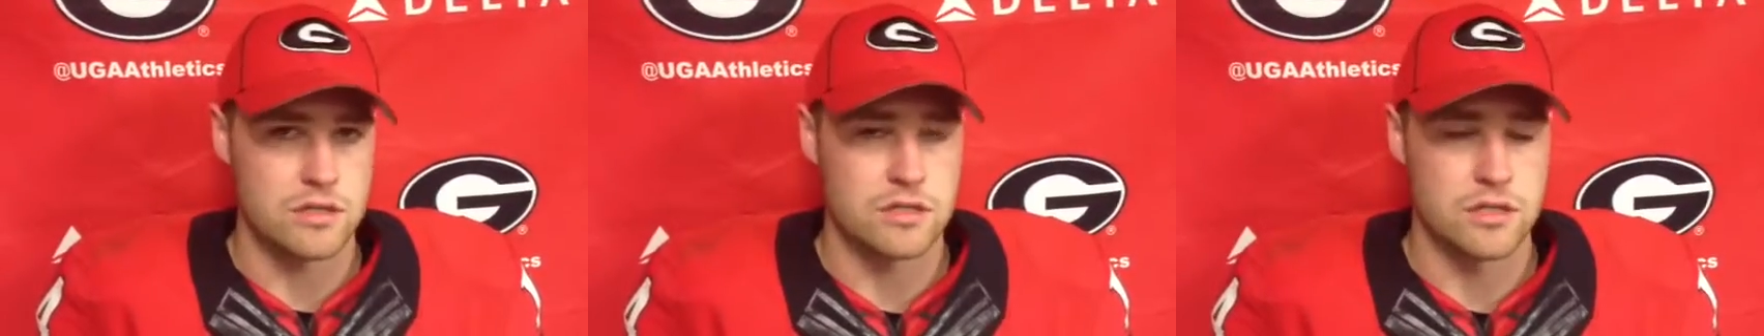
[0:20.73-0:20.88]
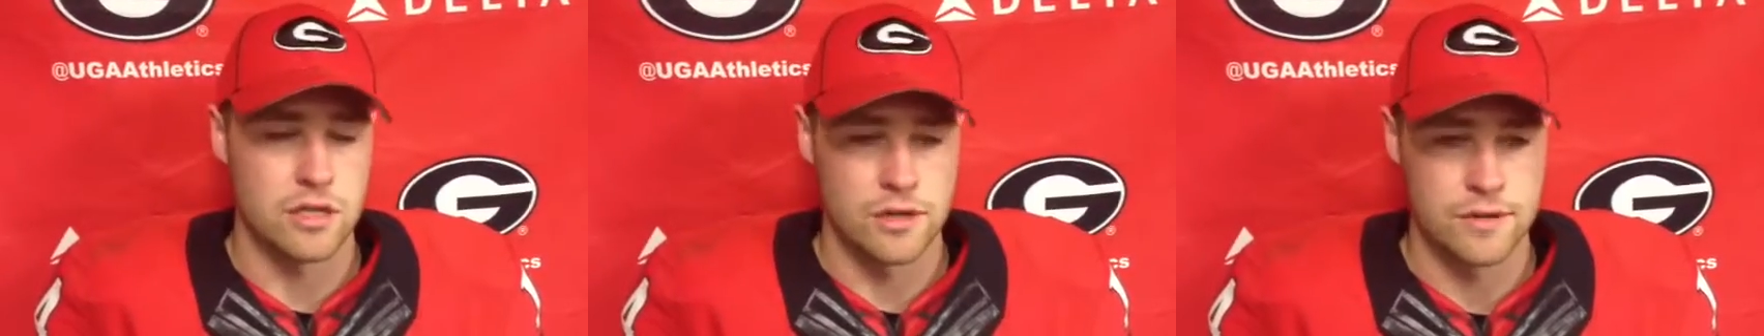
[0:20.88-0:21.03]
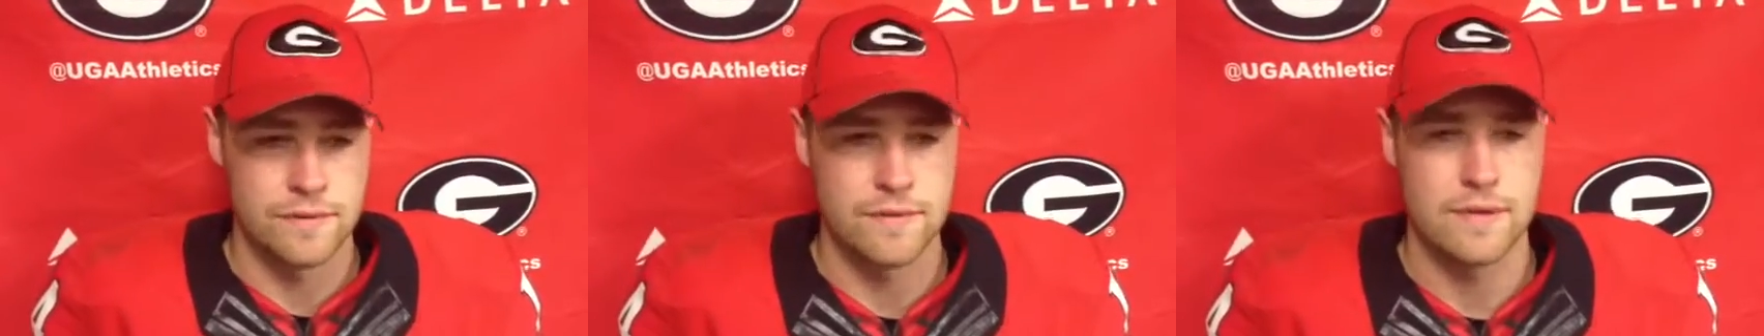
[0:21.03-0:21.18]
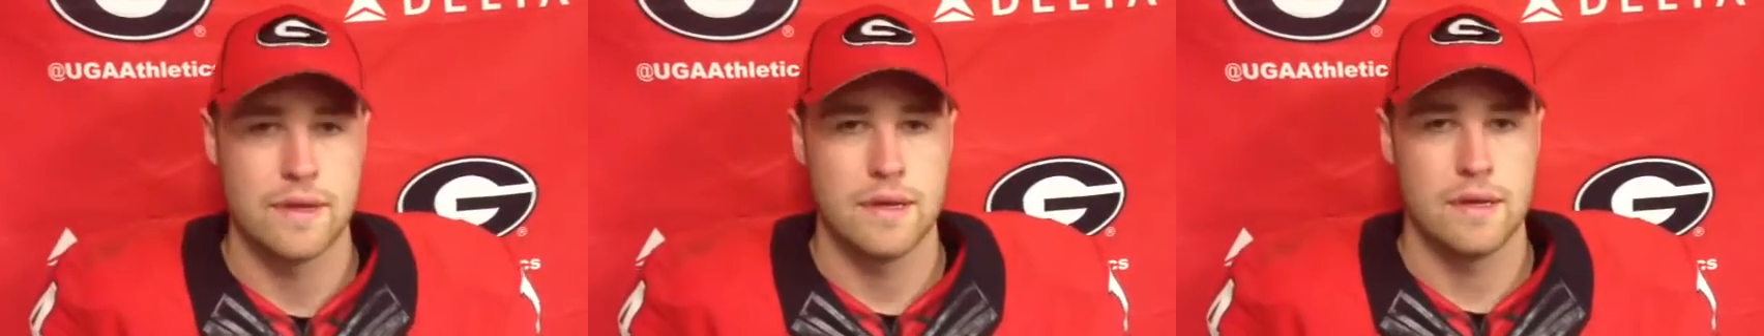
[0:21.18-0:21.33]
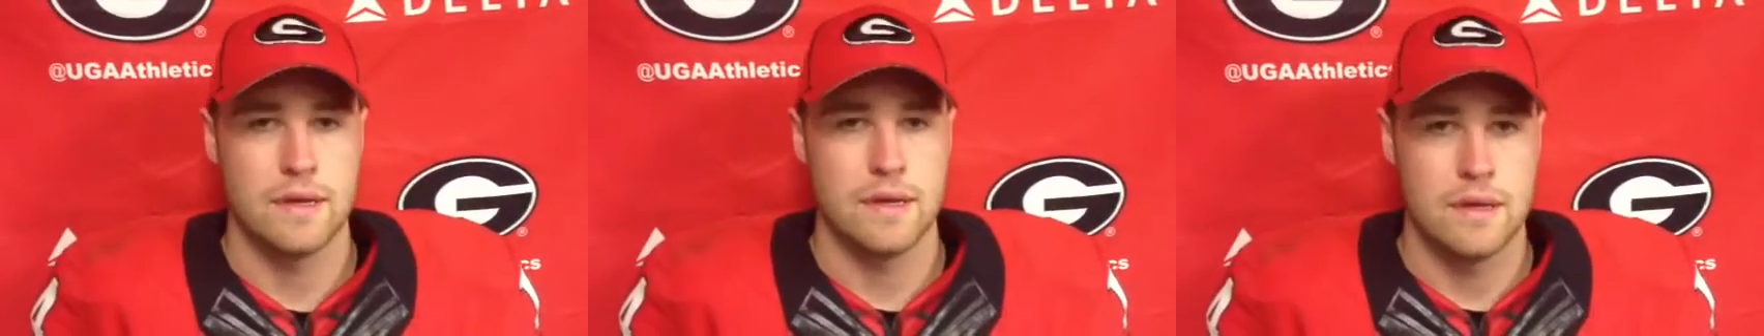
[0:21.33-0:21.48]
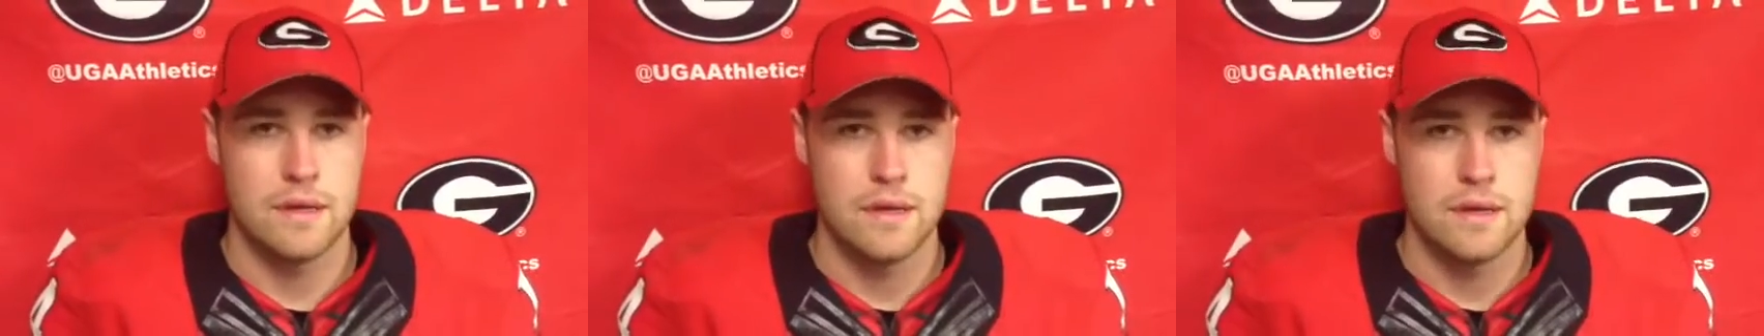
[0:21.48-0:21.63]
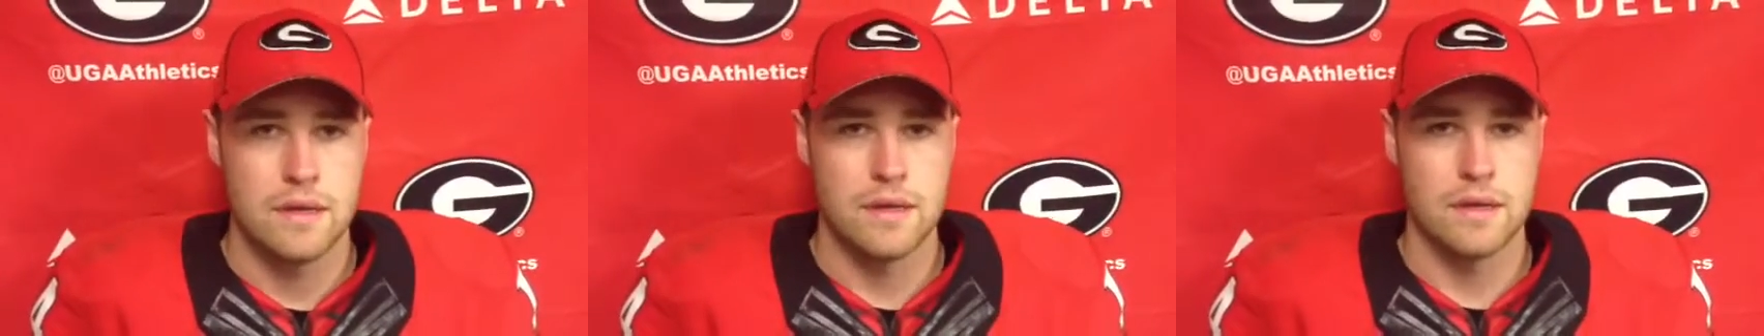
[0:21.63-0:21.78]
So,
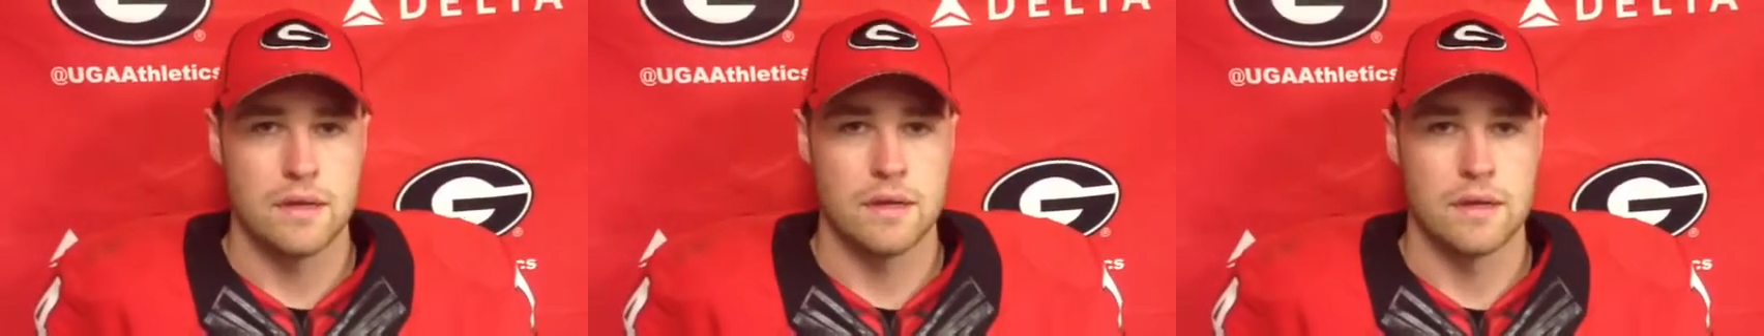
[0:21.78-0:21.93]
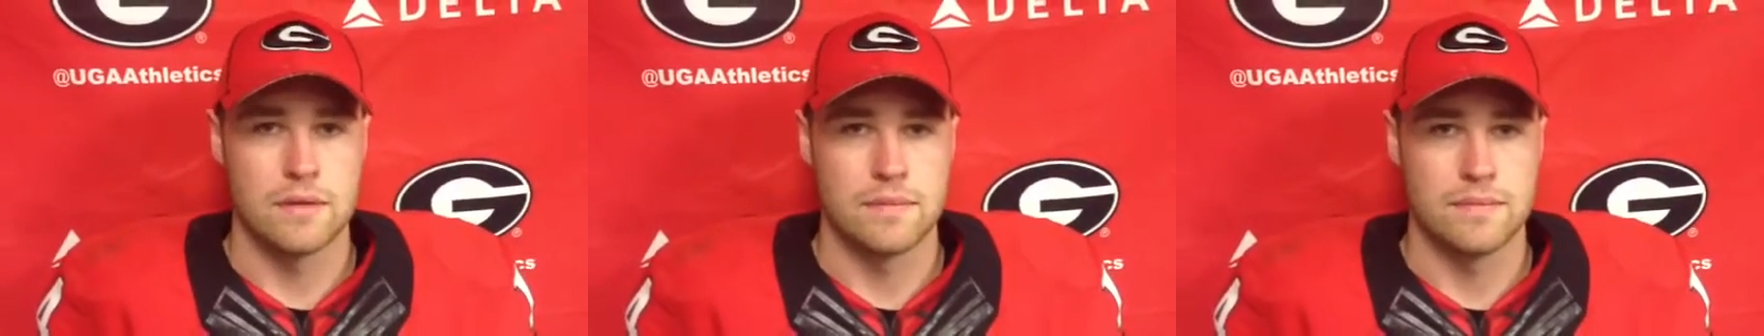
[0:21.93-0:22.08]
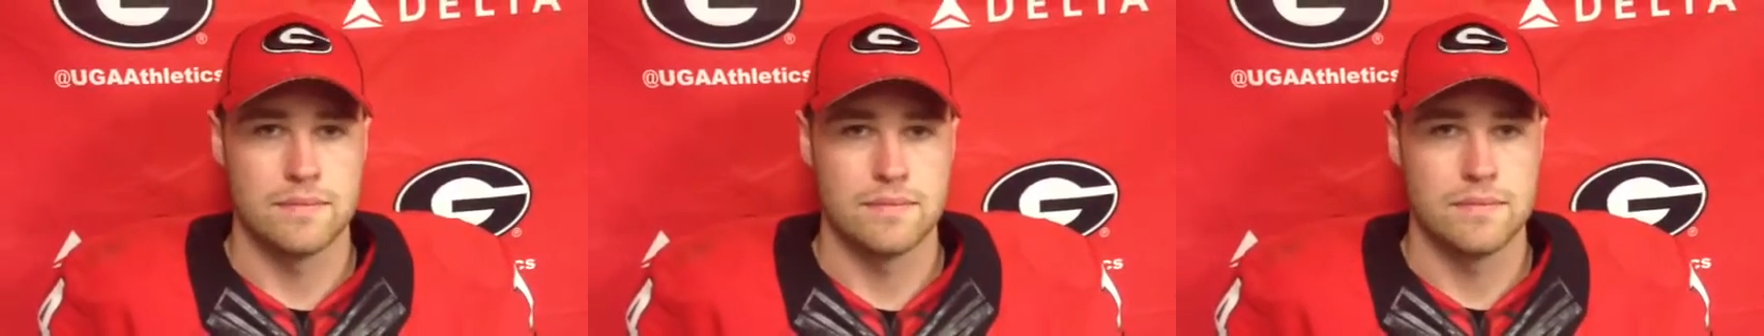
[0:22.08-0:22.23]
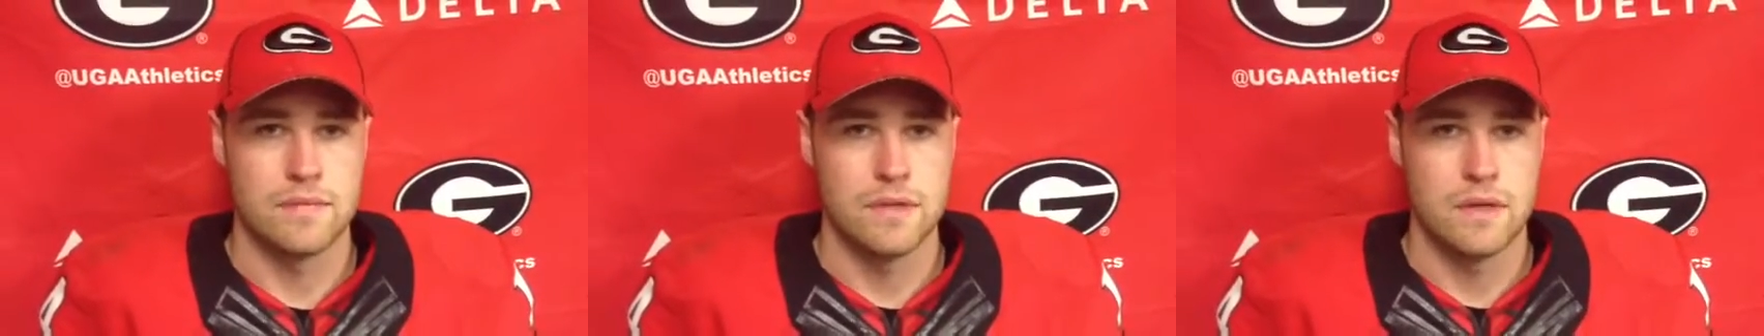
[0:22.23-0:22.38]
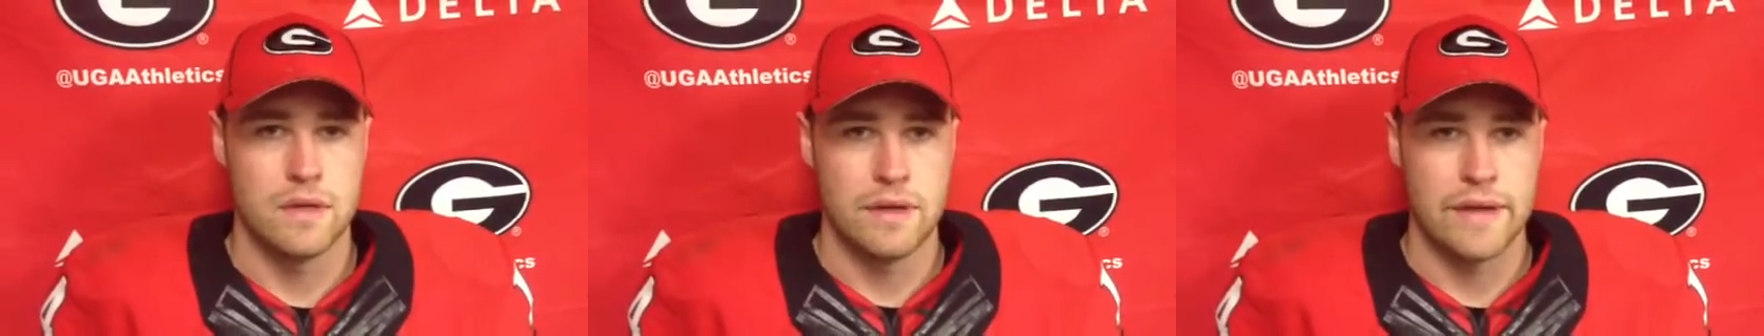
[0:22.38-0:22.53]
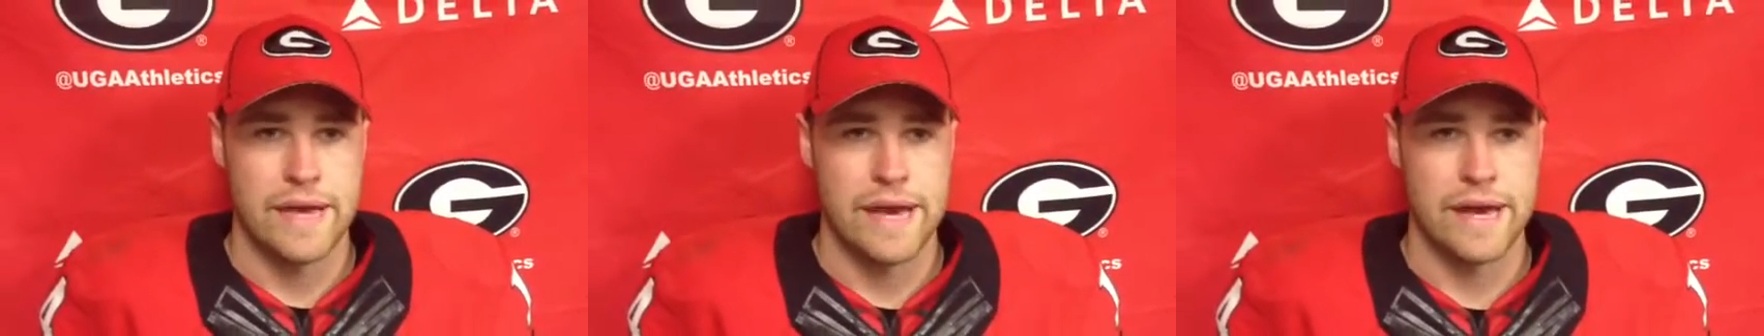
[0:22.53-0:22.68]
you know,